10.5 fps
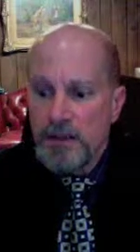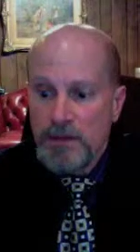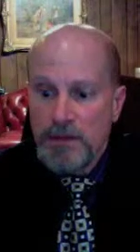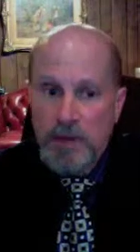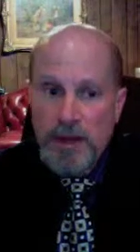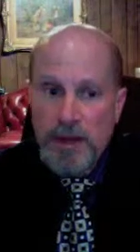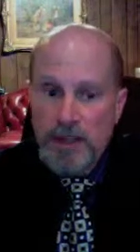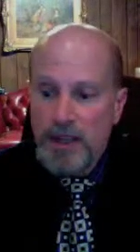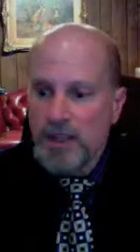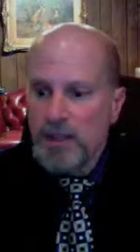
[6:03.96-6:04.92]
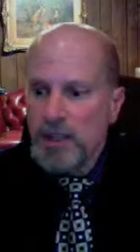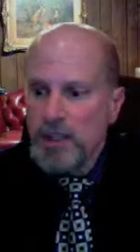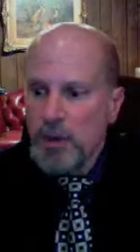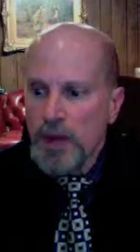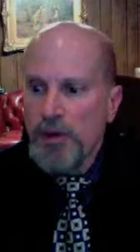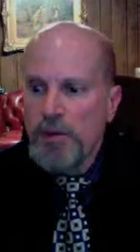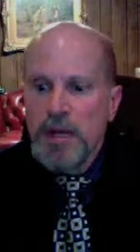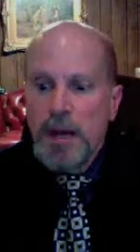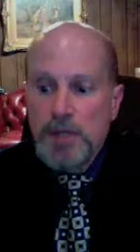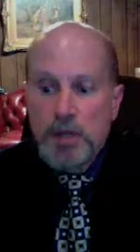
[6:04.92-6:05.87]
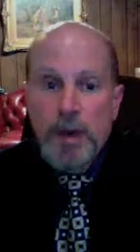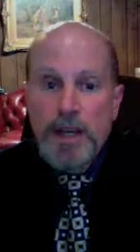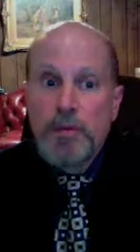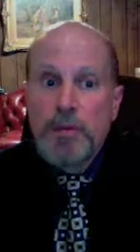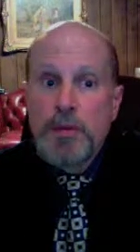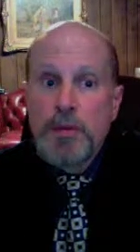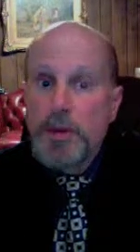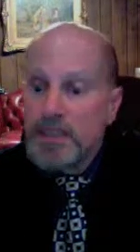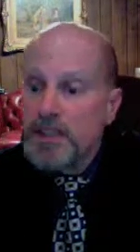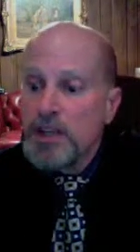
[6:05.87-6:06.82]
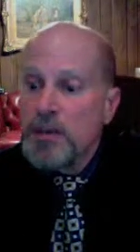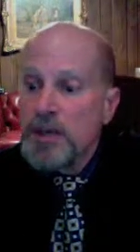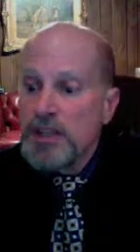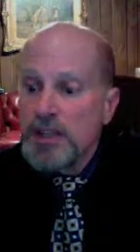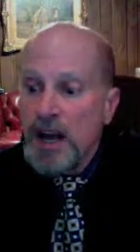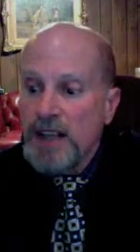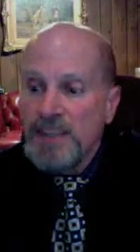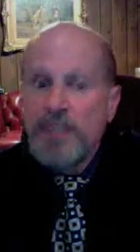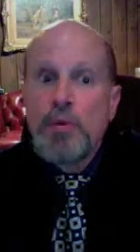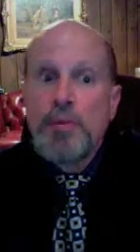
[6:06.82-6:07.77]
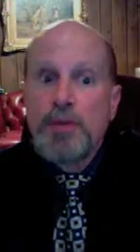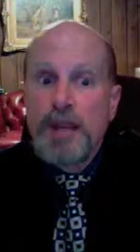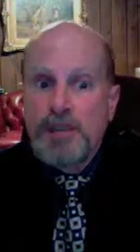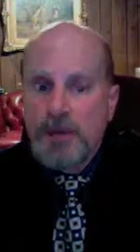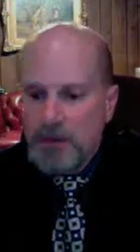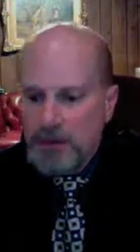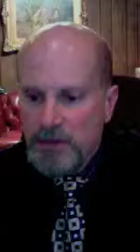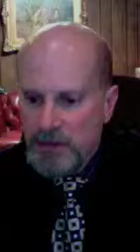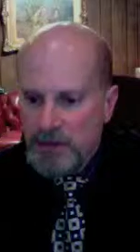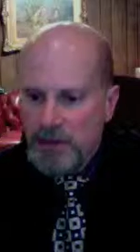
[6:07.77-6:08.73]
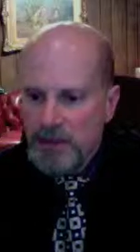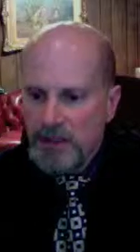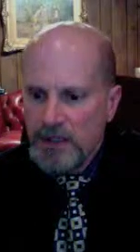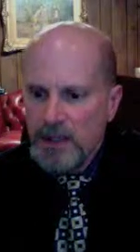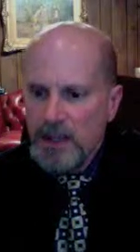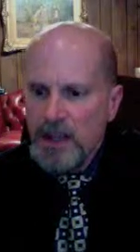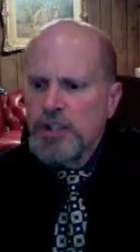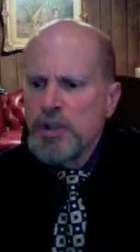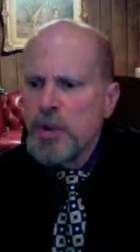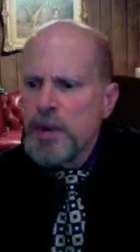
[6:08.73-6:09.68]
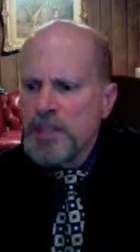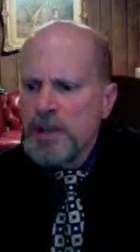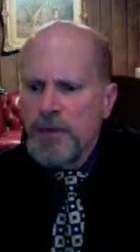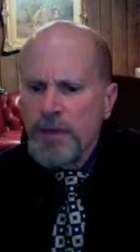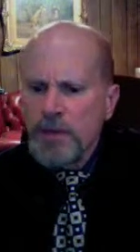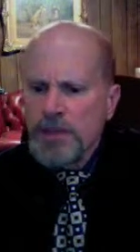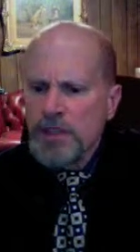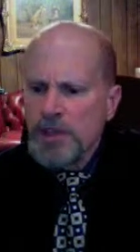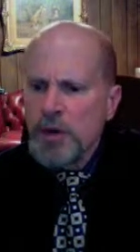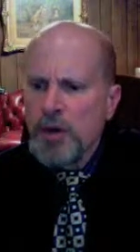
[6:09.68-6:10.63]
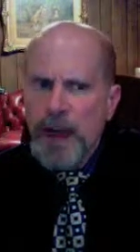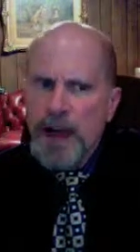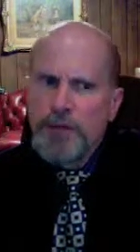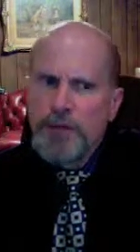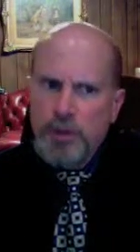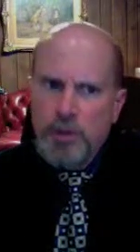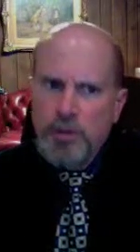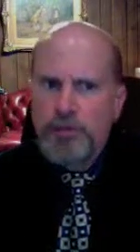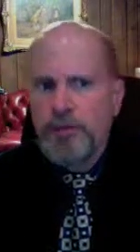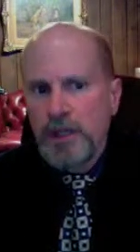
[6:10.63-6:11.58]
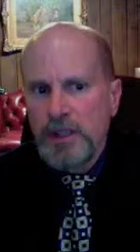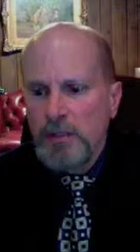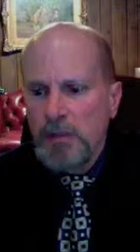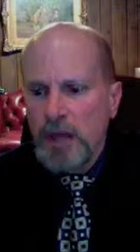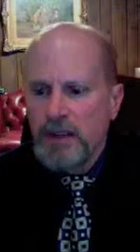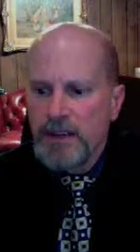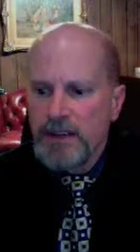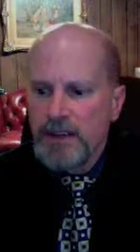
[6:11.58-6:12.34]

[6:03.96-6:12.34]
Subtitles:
Translation: so caring becomes equated with twisting your insides into a pretzel. It's so easy for you since you don't have to fill in the blank.